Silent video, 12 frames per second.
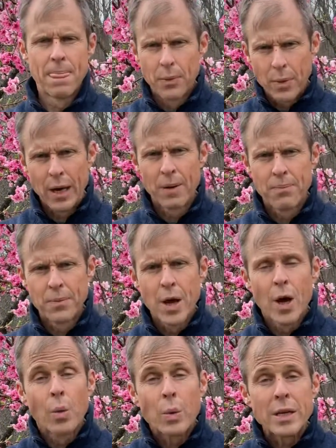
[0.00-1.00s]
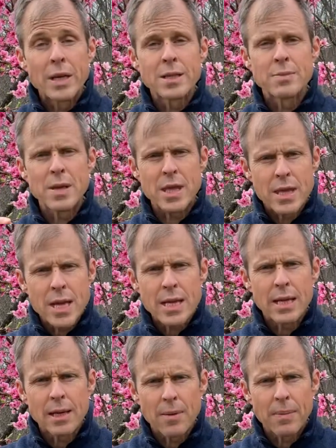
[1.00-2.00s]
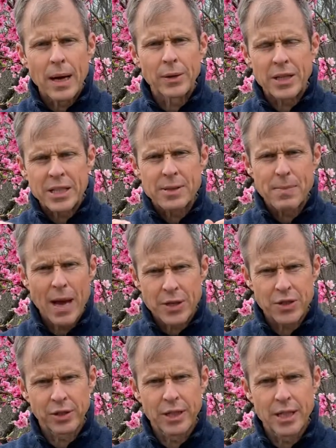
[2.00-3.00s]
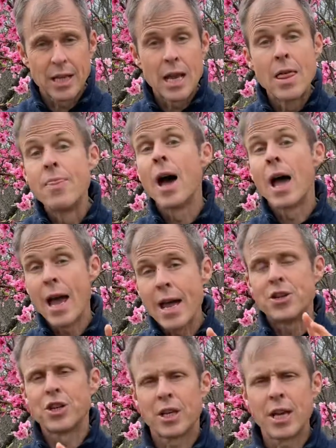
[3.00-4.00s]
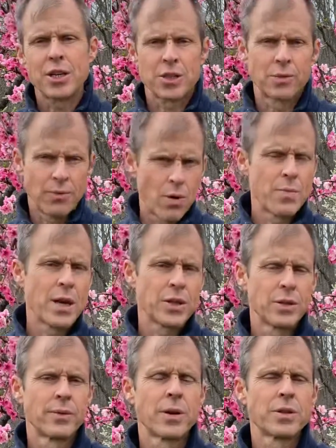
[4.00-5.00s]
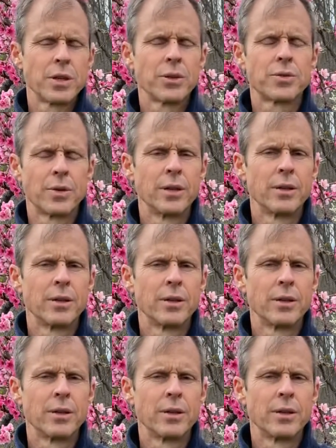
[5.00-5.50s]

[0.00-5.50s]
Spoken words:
Well, we need to be thinking about, especially in the education, formation of our children,